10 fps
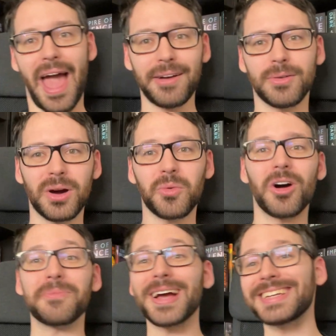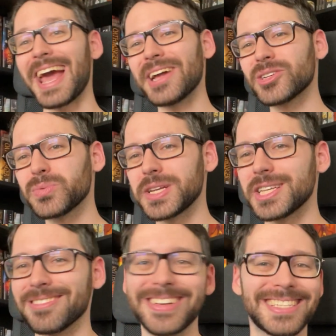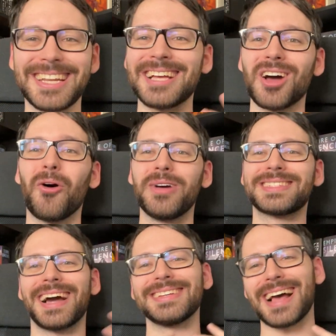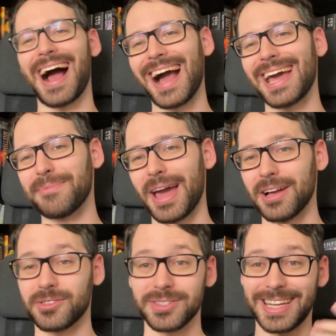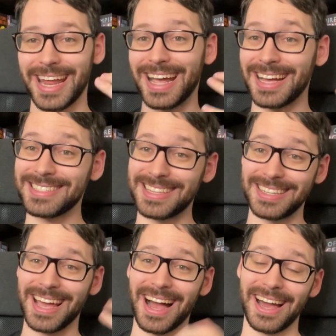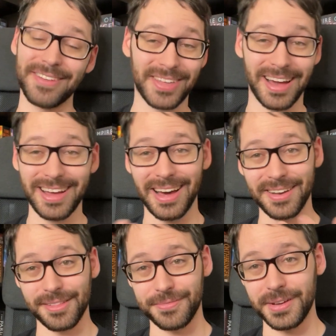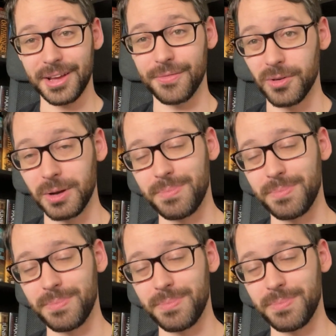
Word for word: Hey everyone, welcome back to Andrew's Wizardly Reads, and as always guys, I am Andrew, and today guys, today I have got another video for you.